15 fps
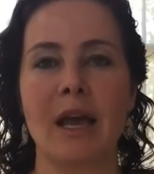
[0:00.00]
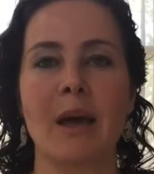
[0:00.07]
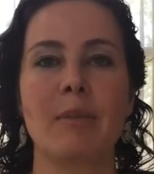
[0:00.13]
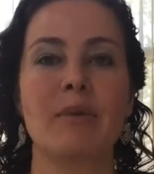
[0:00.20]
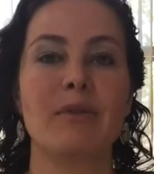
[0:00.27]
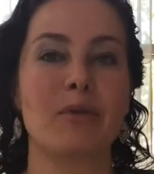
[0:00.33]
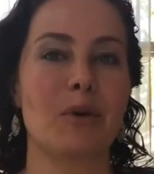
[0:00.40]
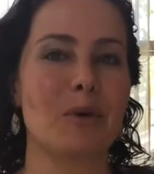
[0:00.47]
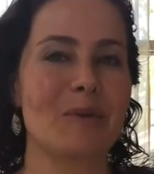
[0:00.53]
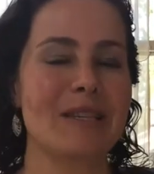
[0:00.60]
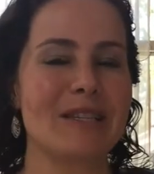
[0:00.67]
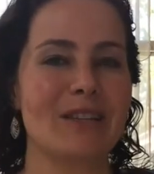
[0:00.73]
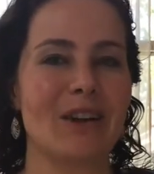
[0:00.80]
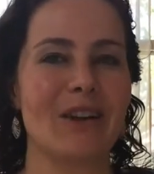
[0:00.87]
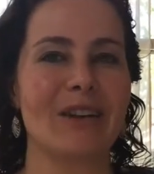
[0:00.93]
Before we
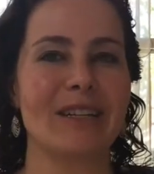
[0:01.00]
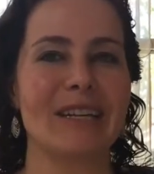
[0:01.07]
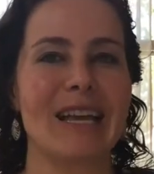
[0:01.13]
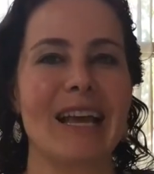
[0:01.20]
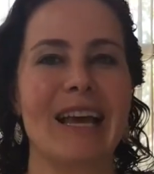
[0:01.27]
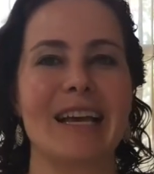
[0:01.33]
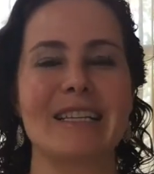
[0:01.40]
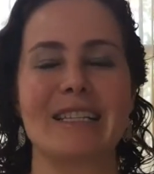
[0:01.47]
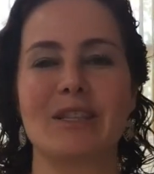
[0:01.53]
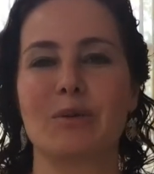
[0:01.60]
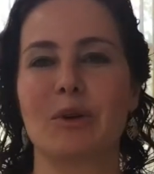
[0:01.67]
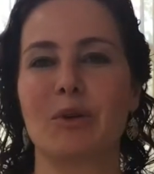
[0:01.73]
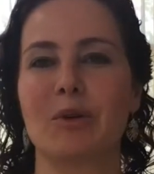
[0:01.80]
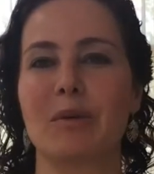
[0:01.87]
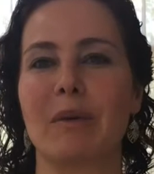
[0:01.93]
start, I just
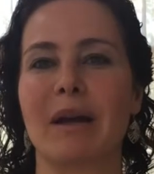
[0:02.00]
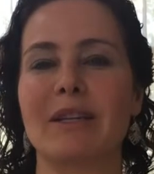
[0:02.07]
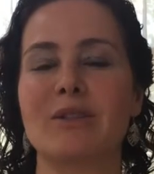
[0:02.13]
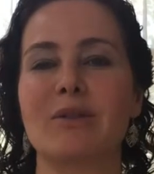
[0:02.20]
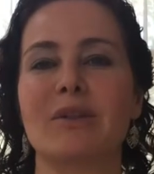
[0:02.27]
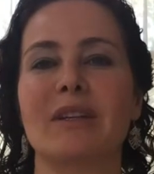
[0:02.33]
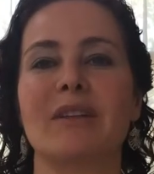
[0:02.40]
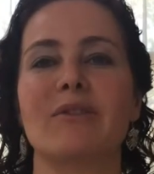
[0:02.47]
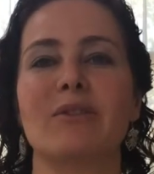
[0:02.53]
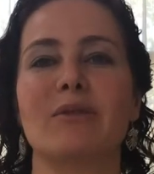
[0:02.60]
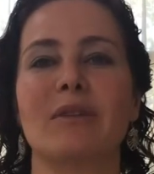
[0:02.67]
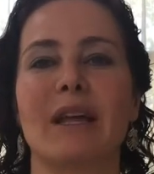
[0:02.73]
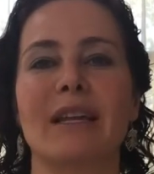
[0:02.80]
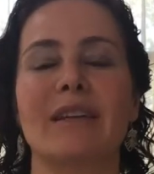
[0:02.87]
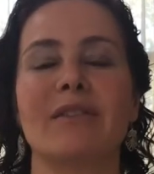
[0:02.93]
want to remind you that if you
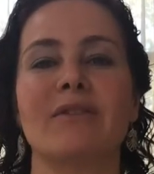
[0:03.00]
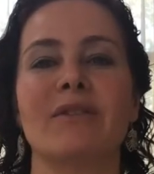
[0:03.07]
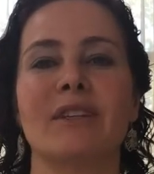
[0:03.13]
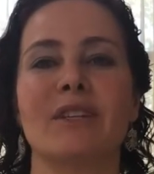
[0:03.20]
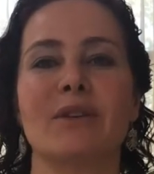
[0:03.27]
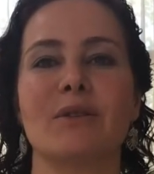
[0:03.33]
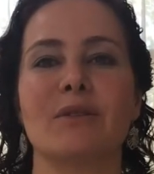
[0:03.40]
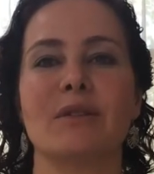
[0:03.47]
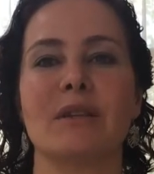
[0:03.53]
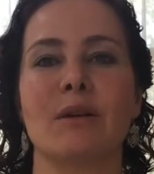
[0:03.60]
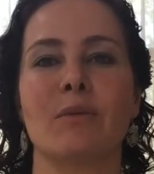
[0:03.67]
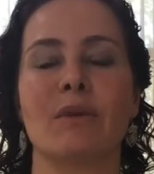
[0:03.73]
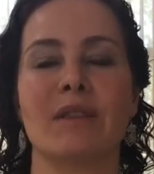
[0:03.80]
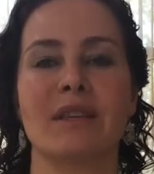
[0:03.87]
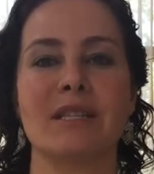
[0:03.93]
like videos
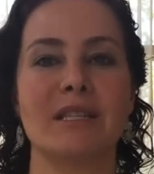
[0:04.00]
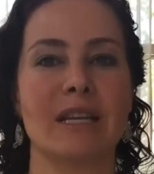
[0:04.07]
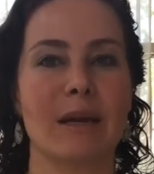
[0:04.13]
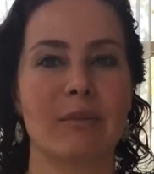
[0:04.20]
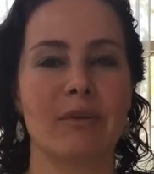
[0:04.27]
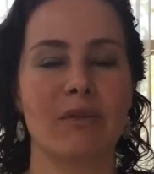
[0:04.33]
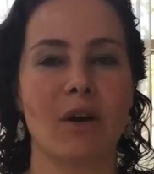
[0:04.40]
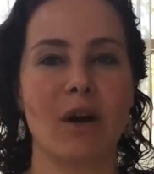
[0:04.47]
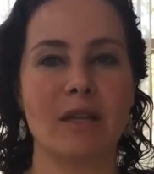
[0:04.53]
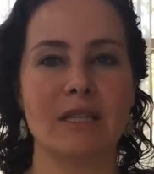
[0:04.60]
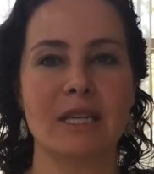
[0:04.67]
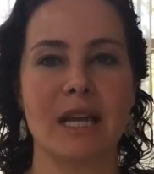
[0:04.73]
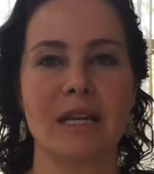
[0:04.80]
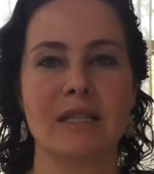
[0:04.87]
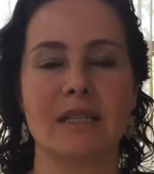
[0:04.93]
with this type of
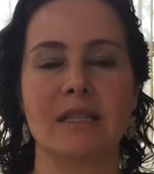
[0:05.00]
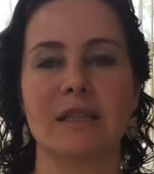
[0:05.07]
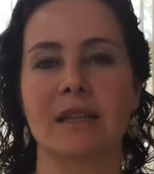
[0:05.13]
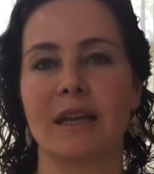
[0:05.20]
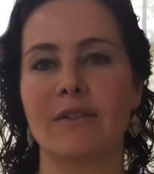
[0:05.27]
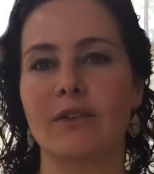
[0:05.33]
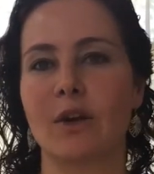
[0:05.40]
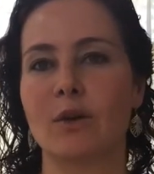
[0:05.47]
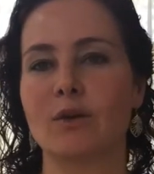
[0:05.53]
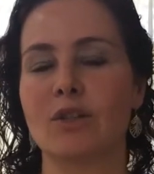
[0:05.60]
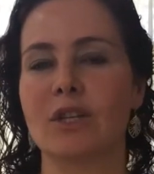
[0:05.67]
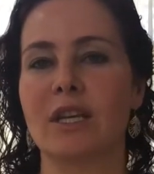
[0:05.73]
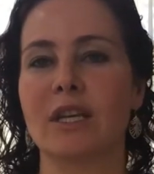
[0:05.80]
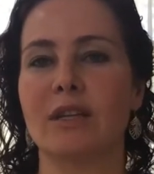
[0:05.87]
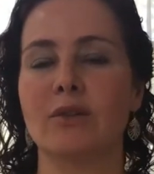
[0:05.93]
content, life
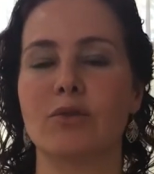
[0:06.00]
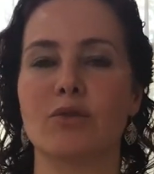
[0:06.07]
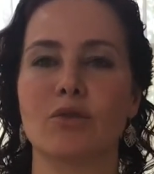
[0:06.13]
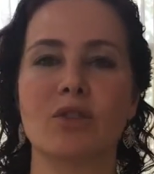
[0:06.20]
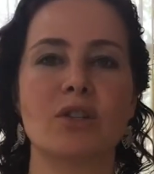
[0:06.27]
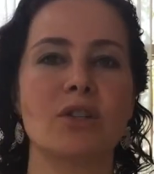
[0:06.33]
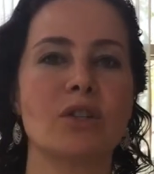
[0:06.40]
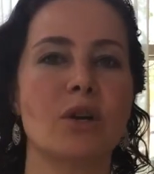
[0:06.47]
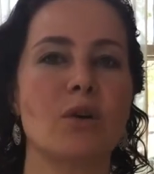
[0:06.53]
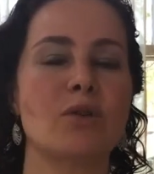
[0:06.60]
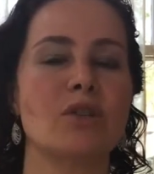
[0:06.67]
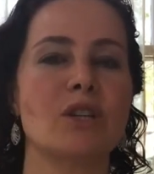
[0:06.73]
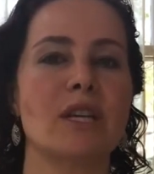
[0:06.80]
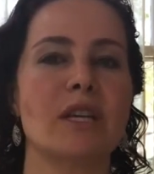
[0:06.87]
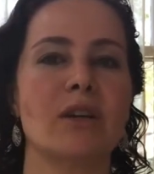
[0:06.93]
coaching, nutrition
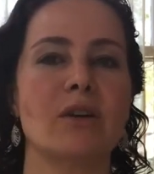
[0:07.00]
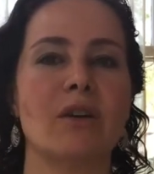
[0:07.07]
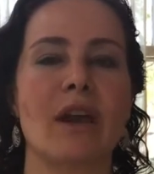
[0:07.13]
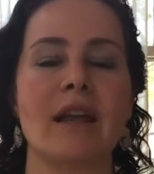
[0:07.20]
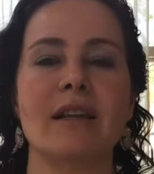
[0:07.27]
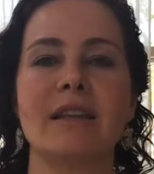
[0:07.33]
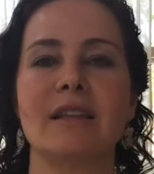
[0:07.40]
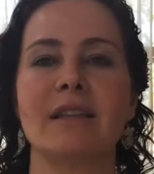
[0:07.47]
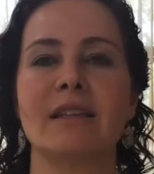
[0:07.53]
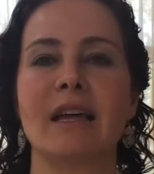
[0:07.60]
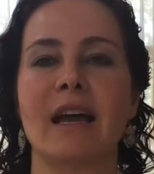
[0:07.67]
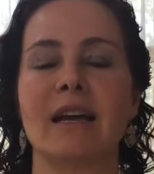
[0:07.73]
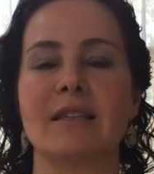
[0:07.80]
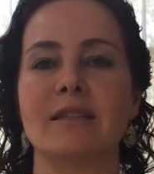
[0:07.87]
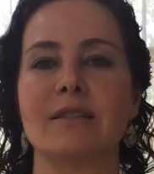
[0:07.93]
coaching, or anything that
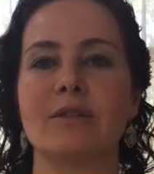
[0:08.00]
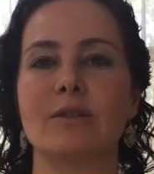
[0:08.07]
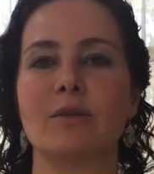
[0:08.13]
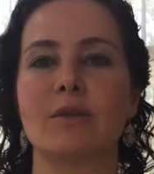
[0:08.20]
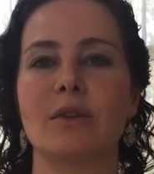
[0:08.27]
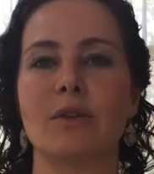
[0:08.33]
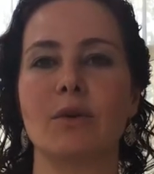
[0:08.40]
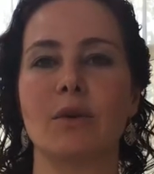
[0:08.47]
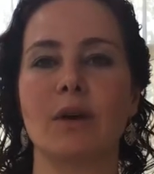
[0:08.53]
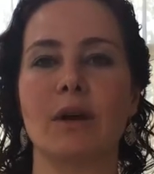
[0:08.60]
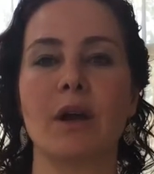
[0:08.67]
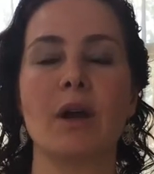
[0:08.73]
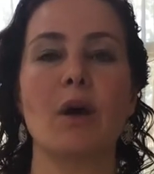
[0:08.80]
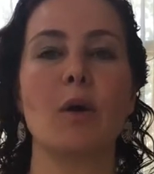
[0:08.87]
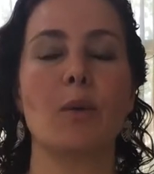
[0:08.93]
has to do with your
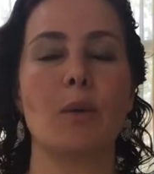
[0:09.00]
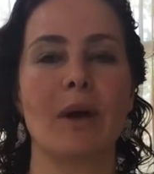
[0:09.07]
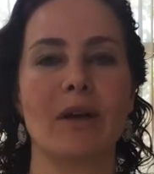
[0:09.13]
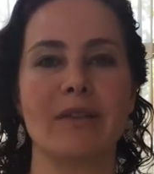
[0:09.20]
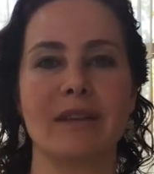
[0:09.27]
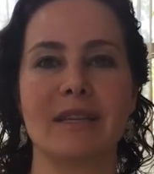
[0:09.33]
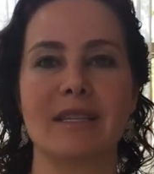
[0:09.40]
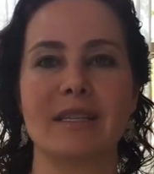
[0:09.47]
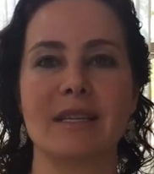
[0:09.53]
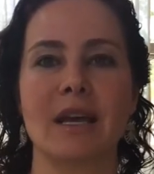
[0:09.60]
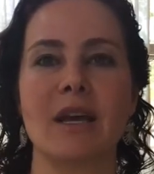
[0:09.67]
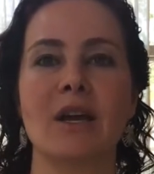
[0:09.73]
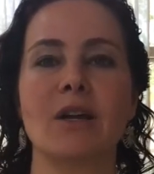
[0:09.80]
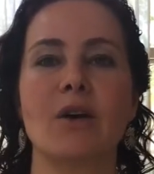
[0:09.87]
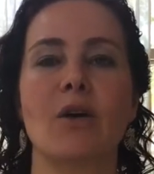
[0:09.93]
wellness,
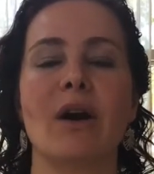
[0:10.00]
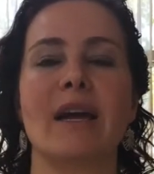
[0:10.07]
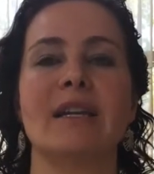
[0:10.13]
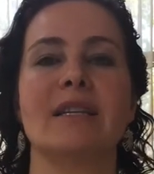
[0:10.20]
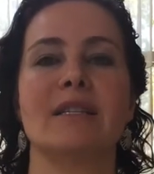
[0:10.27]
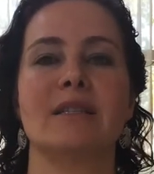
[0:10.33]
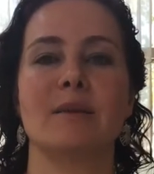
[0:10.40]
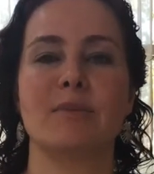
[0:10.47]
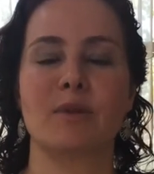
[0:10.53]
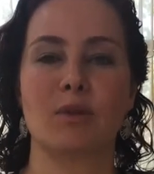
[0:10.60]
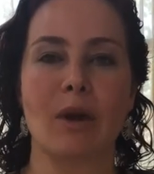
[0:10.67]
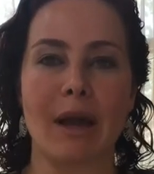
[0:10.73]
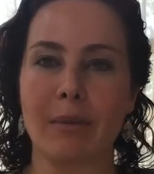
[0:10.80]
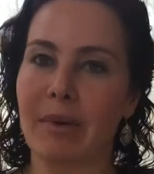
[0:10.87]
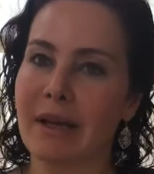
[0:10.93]
go ahead and
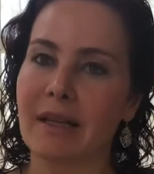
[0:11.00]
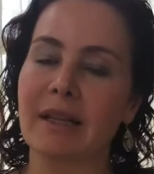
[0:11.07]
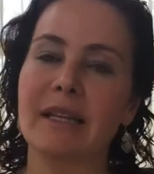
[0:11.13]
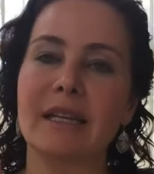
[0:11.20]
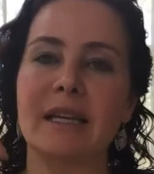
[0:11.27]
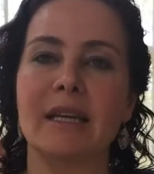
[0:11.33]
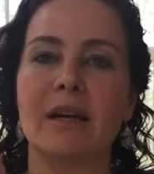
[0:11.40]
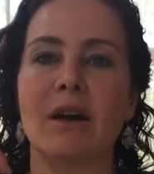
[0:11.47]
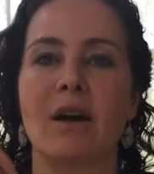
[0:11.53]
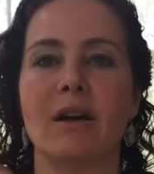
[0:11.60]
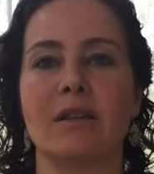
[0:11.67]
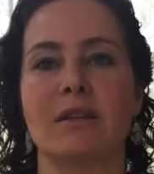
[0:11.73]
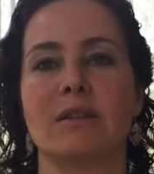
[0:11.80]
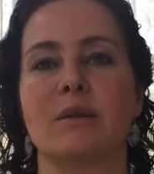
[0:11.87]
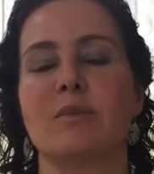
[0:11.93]
subscribe by clicking on
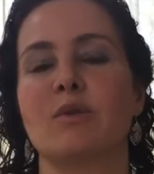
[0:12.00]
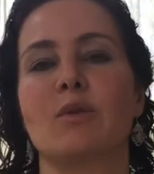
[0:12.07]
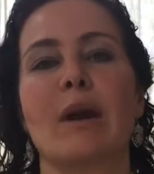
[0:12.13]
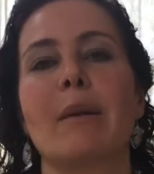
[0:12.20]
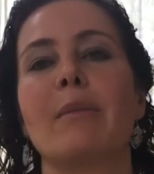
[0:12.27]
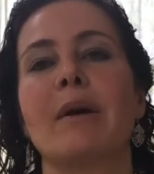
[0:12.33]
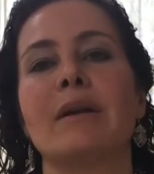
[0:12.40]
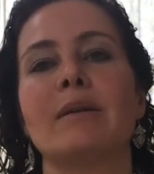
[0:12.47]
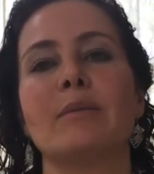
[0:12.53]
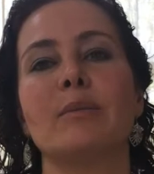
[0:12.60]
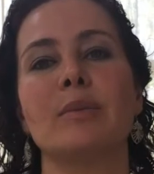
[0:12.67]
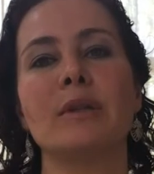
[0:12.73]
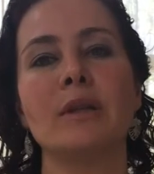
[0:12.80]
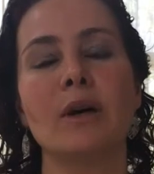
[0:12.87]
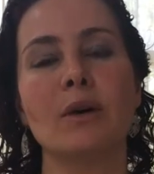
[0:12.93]
the subscribe button
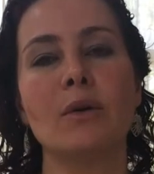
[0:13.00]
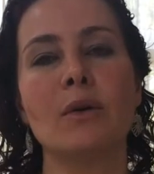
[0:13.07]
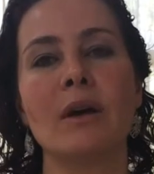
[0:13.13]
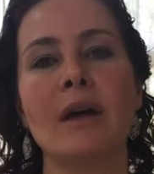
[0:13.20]
below.